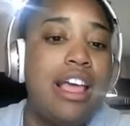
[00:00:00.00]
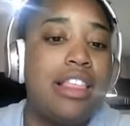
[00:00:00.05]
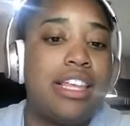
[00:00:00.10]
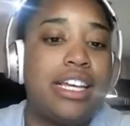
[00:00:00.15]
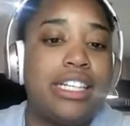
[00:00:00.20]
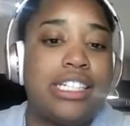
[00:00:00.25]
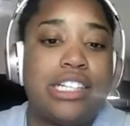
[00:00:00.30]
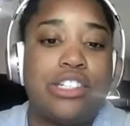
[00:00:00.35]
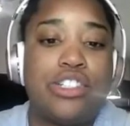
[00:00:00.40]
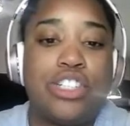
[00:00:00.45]

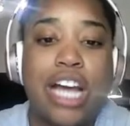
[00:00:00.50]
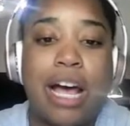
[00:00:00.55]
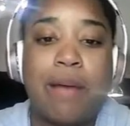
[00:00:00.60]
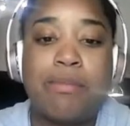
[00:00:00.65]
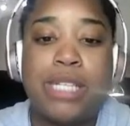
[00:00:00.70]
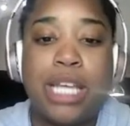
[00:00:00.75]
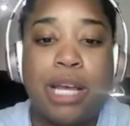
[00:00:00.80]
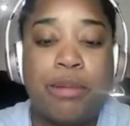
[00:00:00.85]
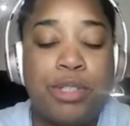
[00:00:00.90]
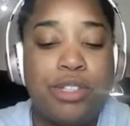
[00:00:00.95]
LinkedIn
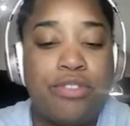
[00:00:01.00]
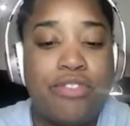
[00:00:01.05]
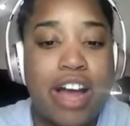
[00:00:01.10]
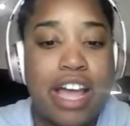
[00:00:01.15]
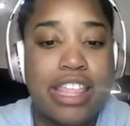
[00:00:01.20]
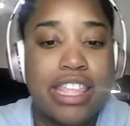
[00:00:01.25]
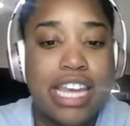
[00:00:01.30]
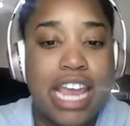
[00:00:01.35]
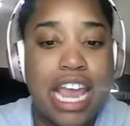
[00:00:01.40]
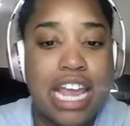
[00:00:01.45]
Jobs helps you
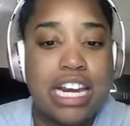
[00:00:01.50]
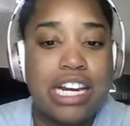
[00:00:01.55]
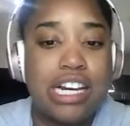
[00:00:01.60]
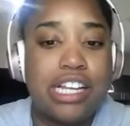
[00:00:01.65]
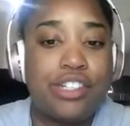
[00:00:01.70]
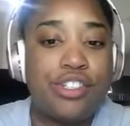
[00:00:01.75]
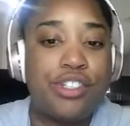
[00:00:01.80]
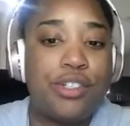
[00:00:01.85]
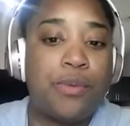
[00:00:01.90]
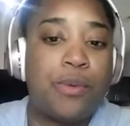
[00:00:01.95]
find the
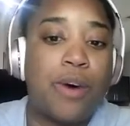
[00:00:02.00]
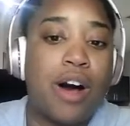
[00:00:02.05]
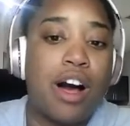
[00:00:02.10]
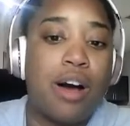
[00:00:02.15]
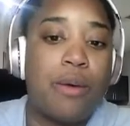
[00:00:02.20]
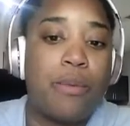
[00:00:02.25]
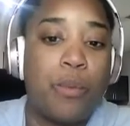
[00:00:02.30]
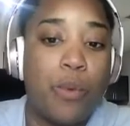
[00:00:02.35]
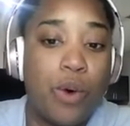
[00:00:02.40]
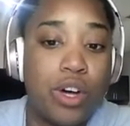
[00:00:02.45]
candidates you
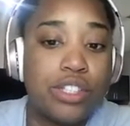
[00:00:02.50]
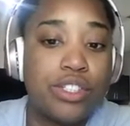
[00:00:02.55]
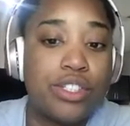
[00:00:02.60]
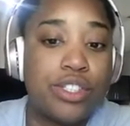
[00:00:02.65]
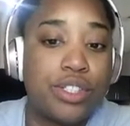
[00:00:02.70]
want